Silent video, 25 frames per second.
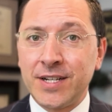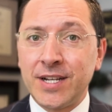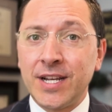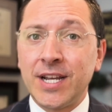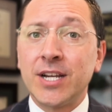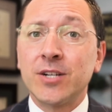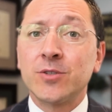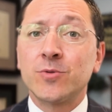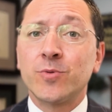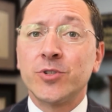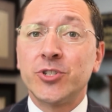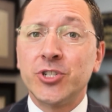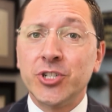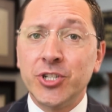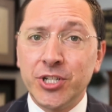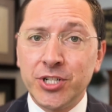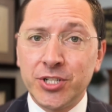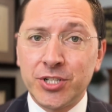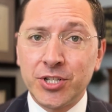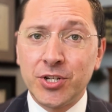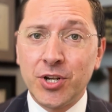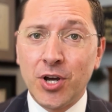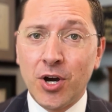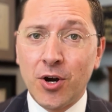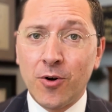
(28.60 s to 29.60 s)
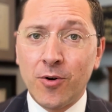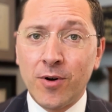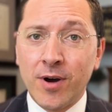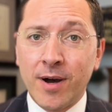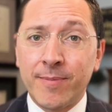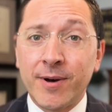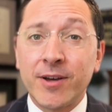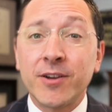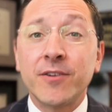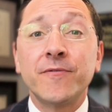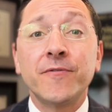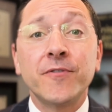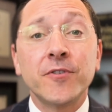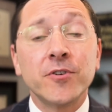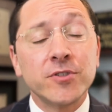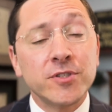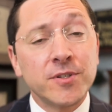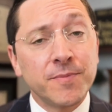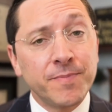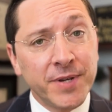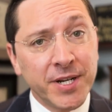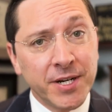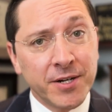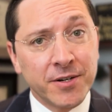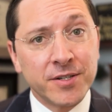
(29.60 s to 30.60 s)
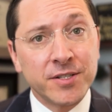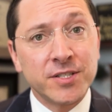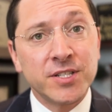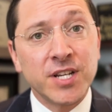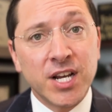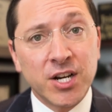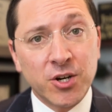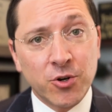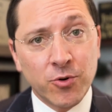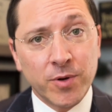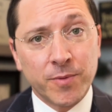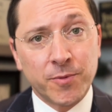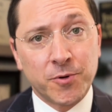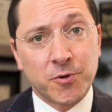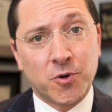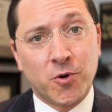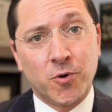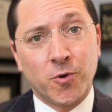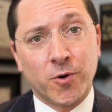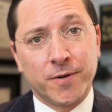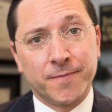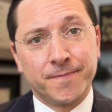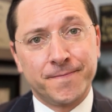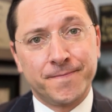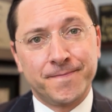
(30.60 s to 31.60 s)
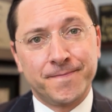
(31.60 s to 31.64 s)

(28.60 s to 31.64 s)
here's what you need to know about a first appearance in criminal court.